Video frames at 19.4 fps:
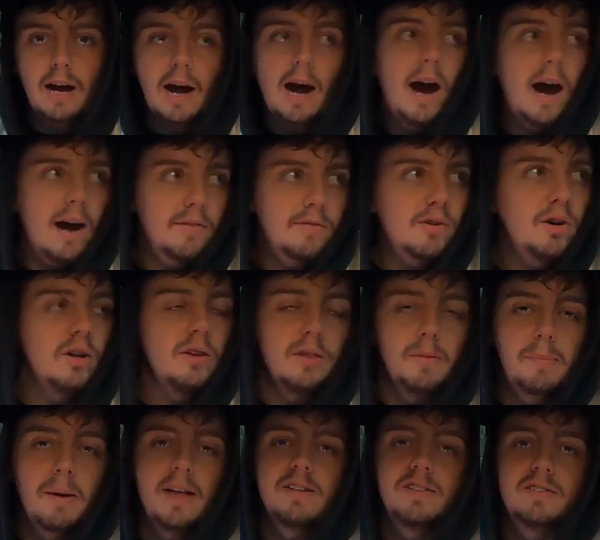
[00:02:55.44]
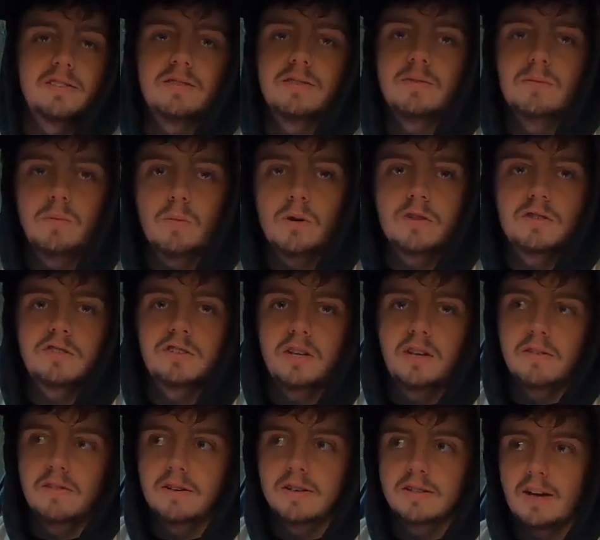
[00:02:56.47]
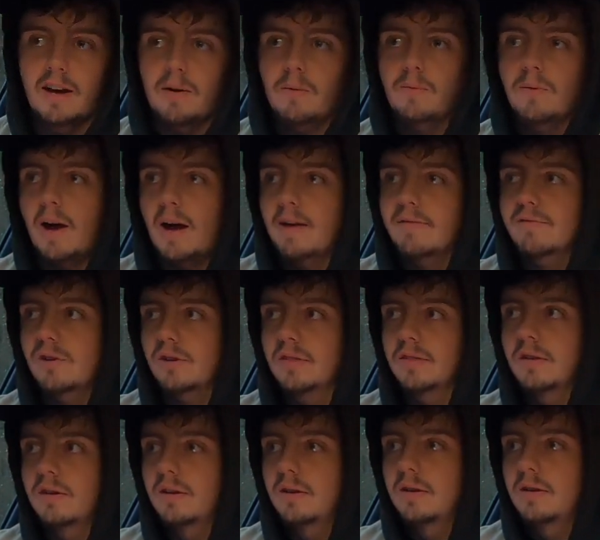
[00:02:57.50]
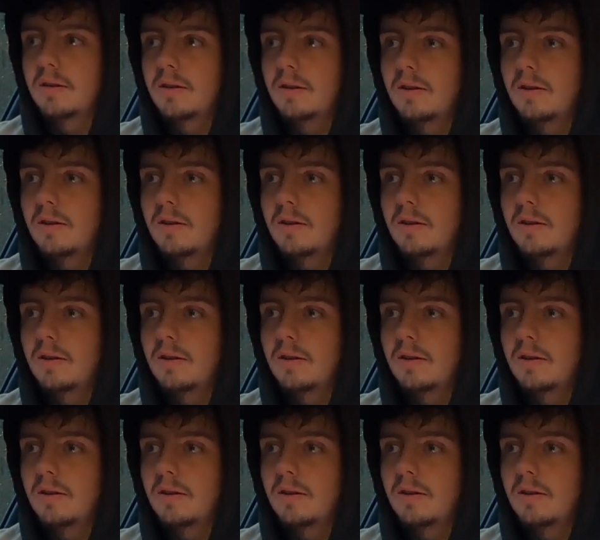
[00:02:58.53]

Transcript: I've got the best 1 Series, I've got the